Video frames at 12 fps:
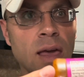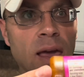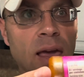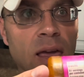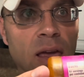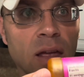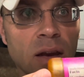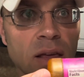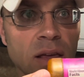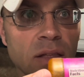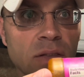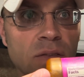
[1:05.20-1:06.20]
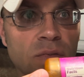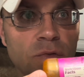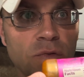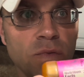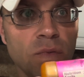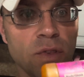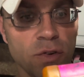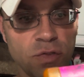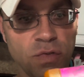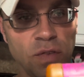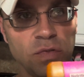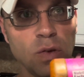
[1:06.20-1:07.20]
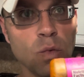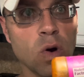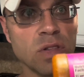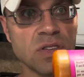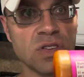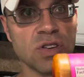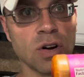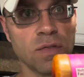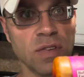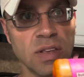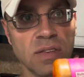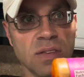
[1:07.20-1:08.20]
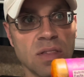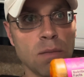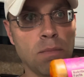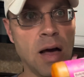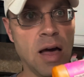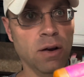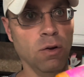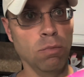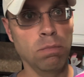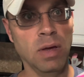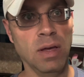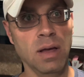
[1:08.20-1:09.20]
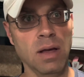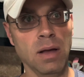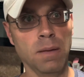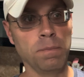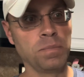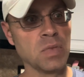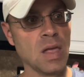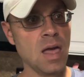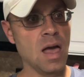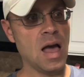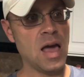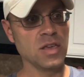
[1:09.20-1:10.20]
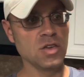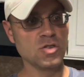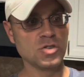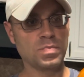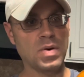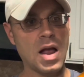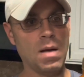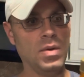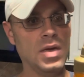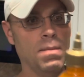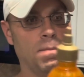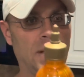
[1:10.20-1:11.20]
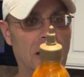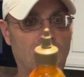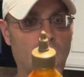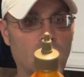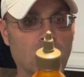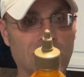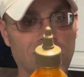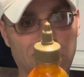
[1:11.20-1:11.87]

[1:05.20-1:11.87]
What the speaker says: and there's 51 servings in the bottle, but I use probably about